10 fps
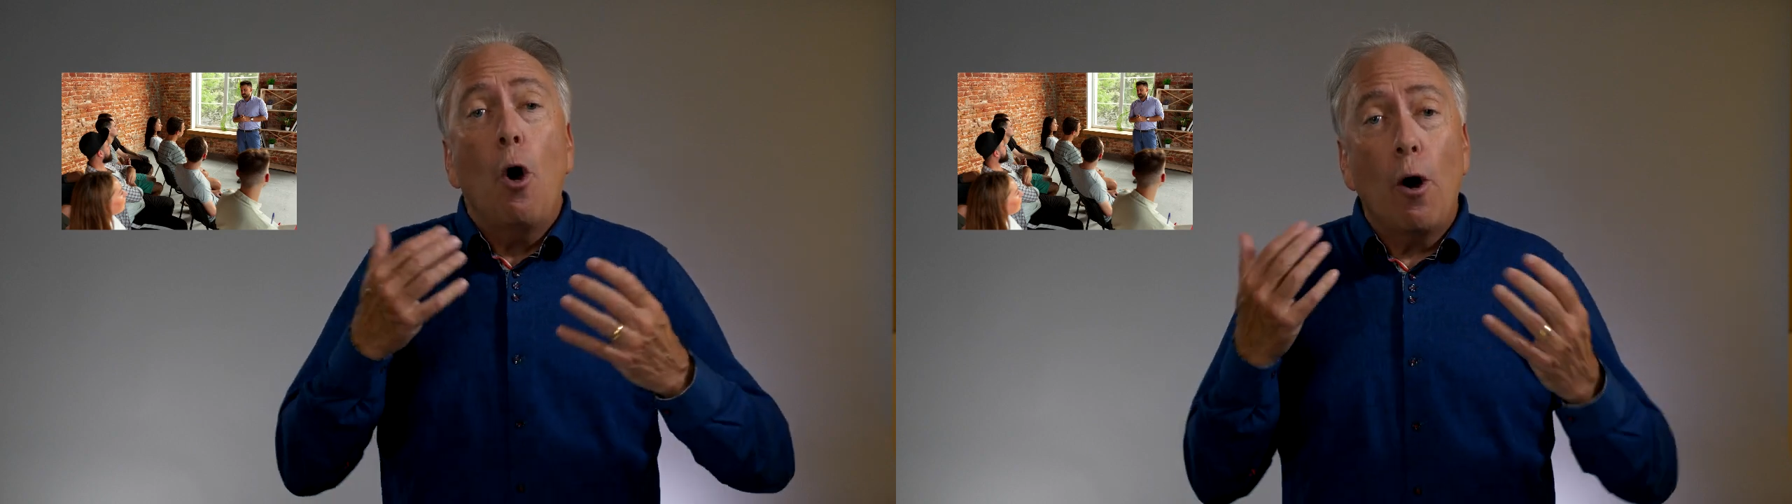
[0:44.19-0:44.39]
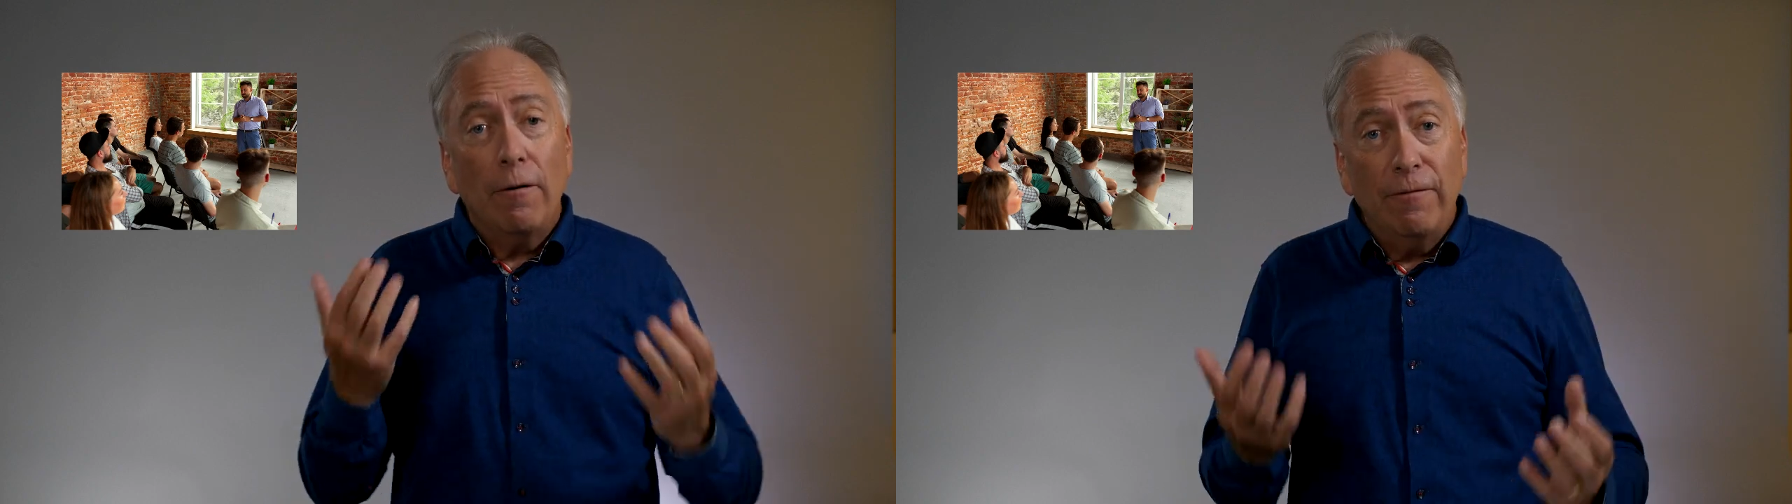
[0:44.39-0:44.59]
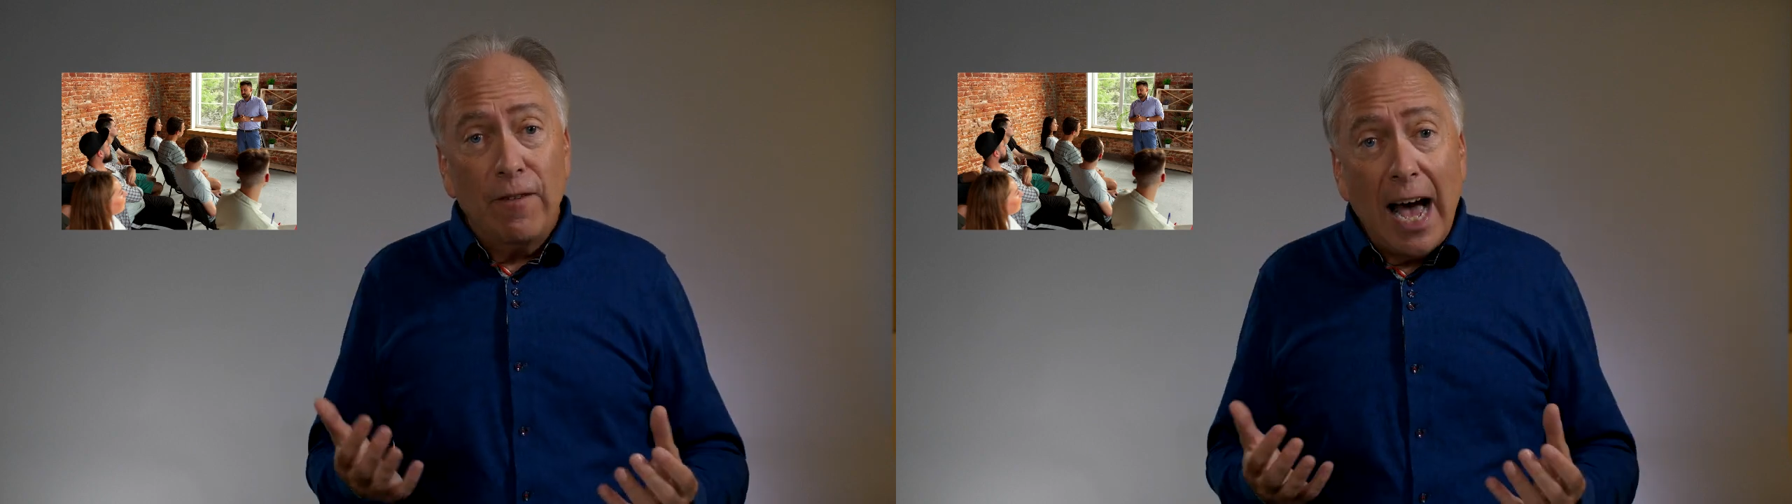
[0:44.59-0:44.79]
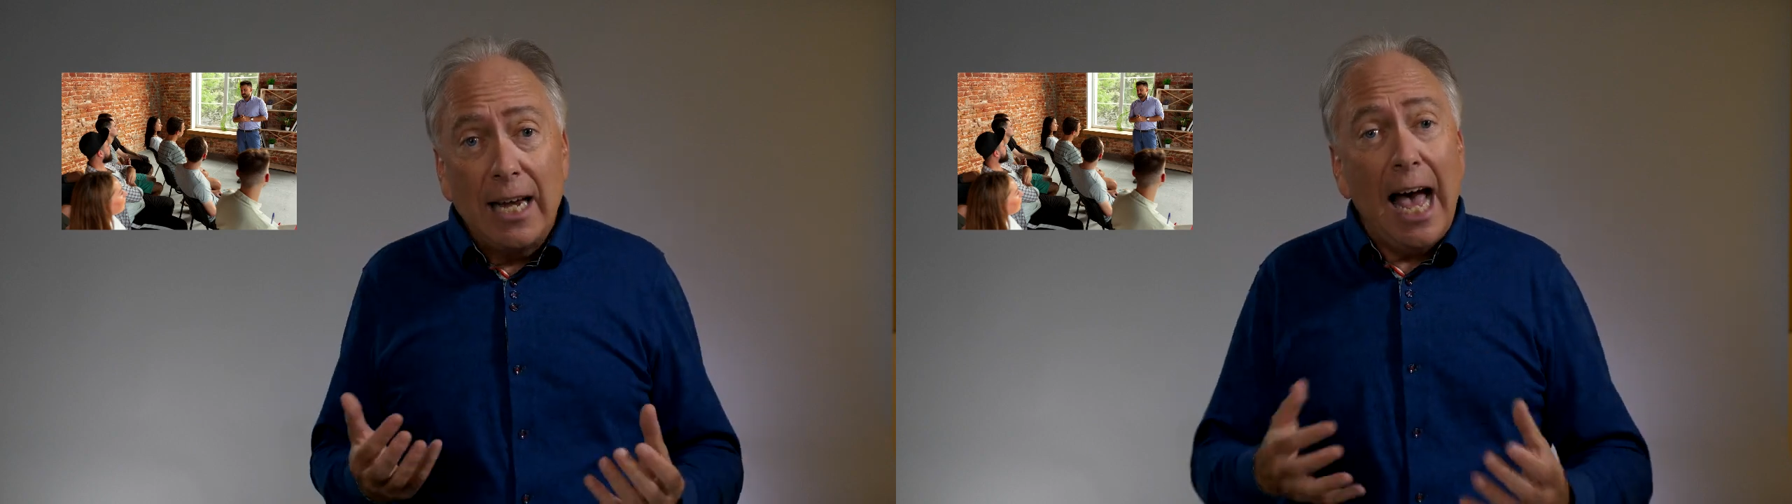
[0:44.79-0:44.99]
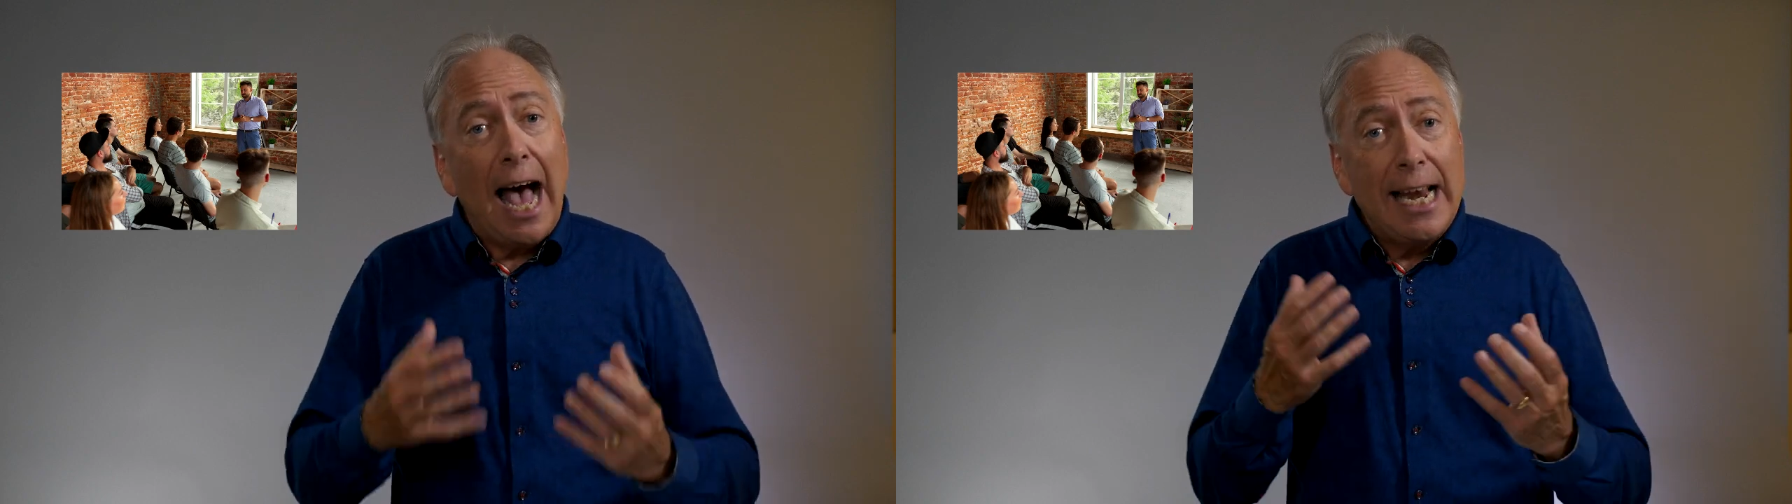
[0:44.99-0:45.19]
or
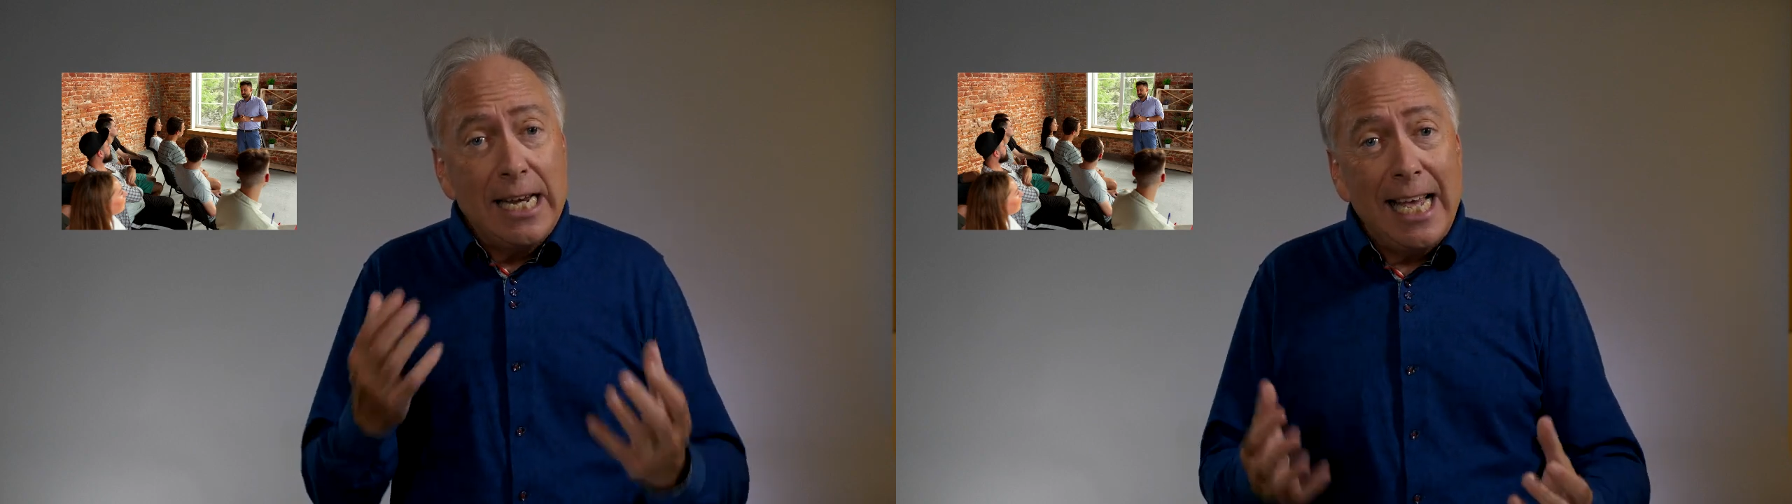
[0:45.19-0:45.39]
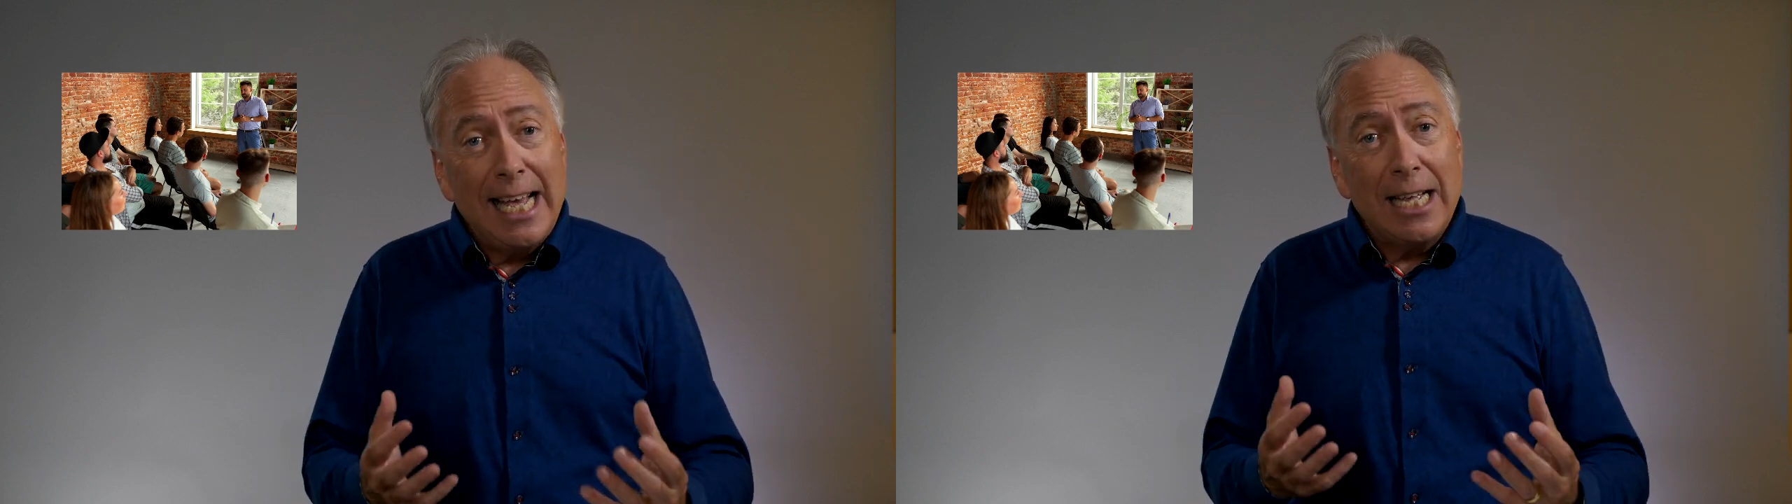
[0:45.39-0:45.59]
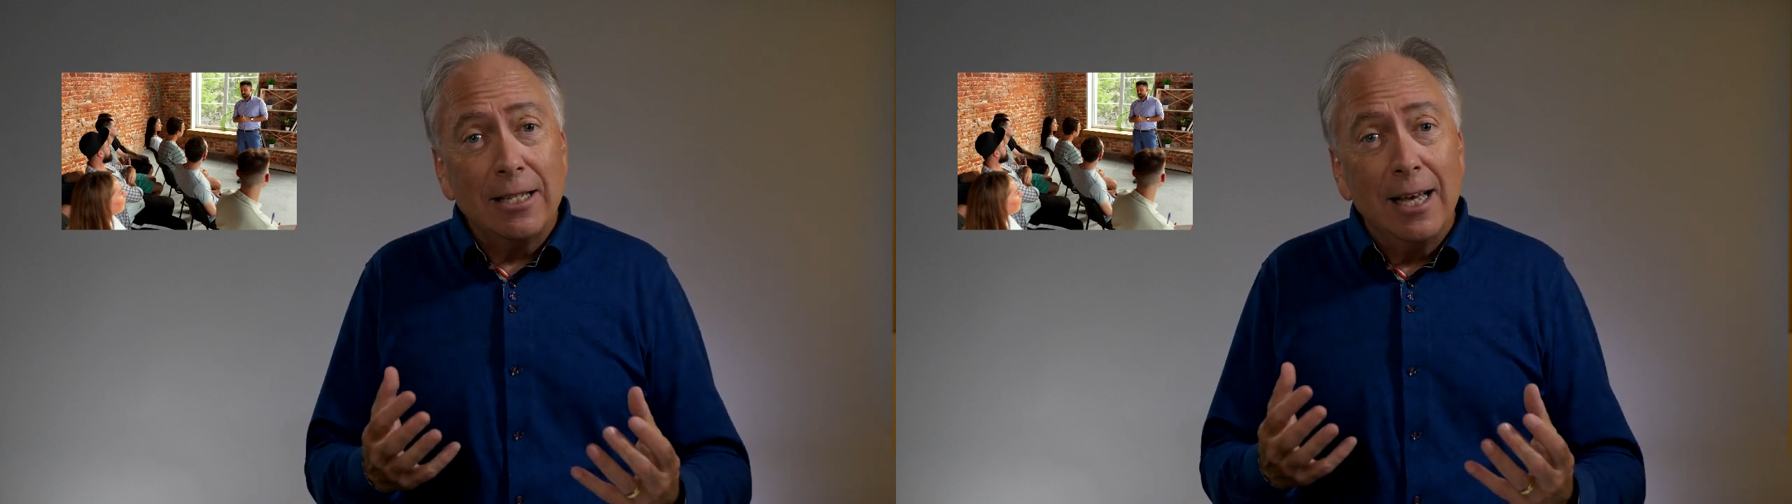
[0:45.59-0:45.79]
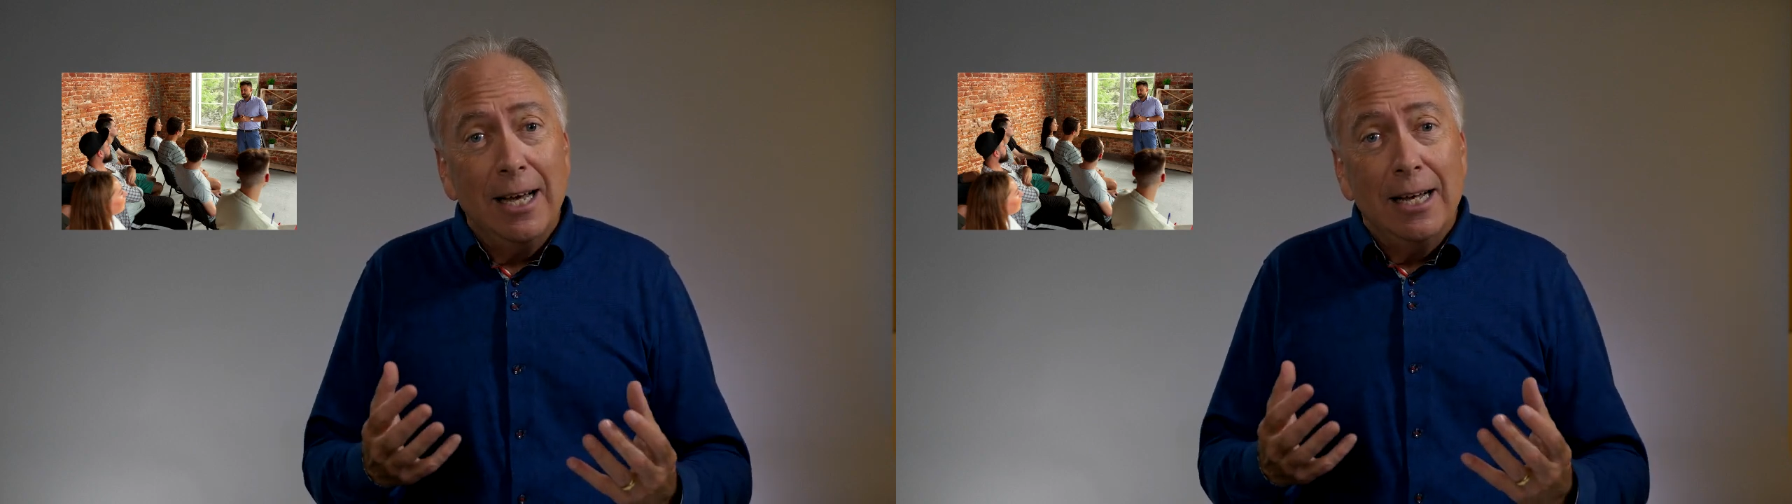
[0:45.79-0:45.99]
fun ideas.